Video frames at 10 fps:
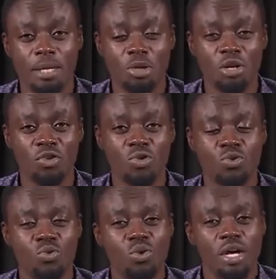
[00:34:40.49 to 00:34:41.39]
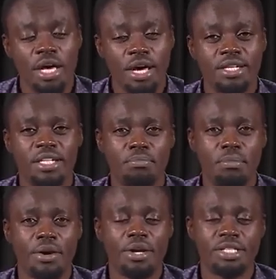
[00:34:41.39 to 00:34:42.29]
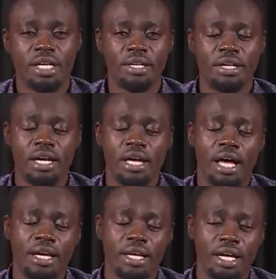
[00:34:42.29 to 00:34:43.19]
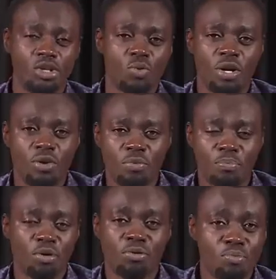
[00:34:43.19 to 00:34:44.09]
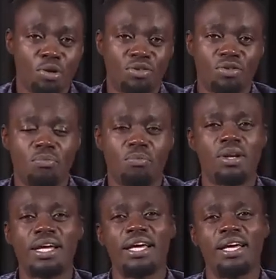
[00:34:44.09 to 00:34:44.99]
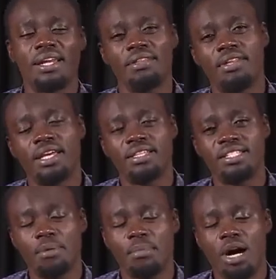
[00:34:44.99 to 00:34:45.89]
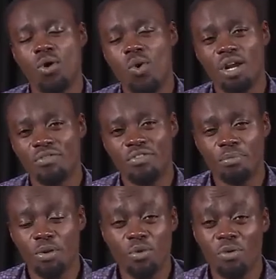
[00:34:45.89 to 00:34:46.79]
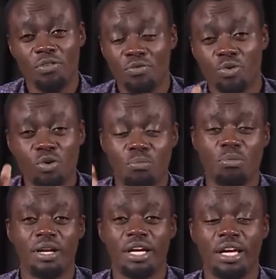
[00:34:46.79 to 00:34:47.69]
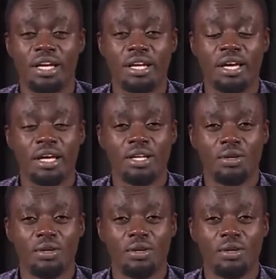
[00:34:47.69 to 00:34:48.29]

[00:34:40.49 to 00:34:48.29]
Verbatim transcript: I'm talking of those who entered marriage and and and you were not both both not born again, and then somehow one of them one of you got born again.